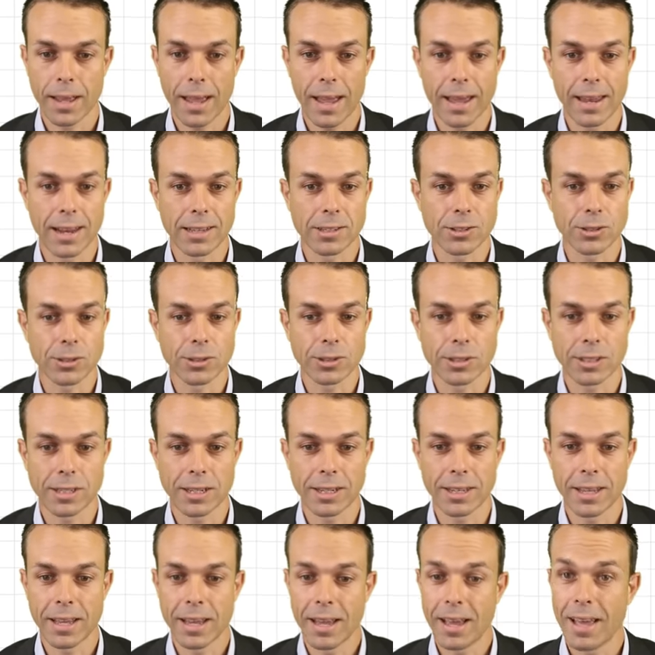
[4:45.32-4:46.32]
and as you
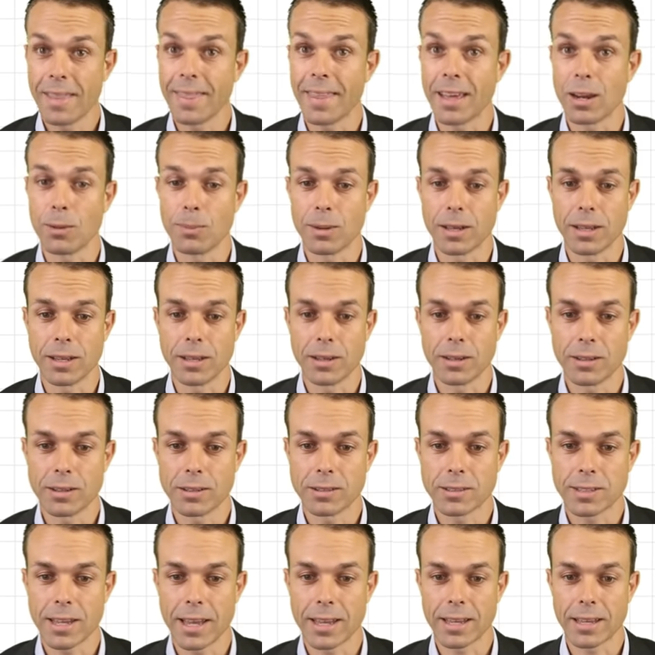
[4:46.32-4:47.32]
see, that'll be
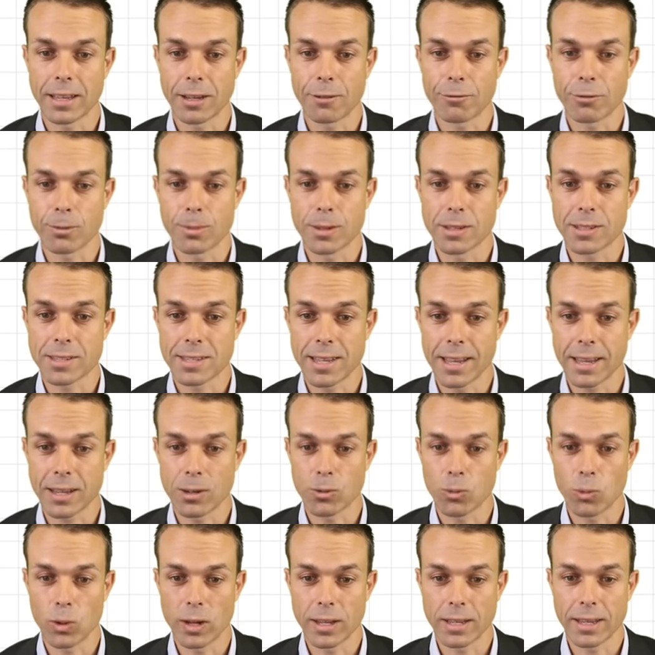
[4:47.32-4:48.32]
taking it from the
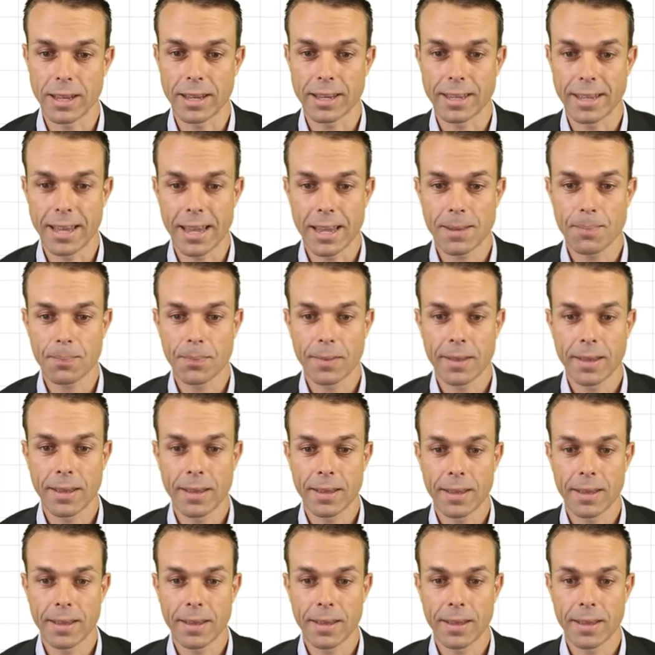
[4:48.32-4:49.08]
second week again.